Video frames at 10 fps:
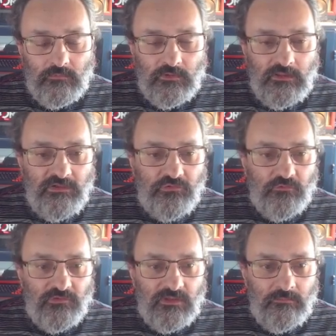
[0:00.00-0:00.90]
each
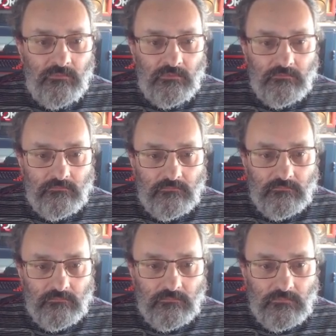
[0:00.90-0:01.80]
of them
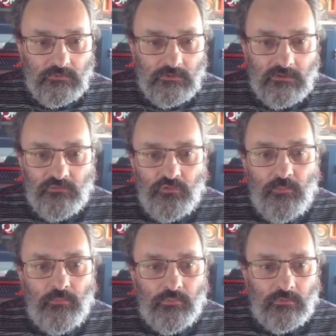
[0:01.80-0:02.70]
has a
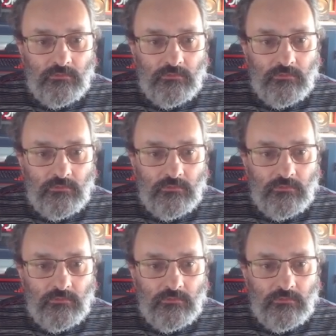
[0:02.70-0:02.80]
number,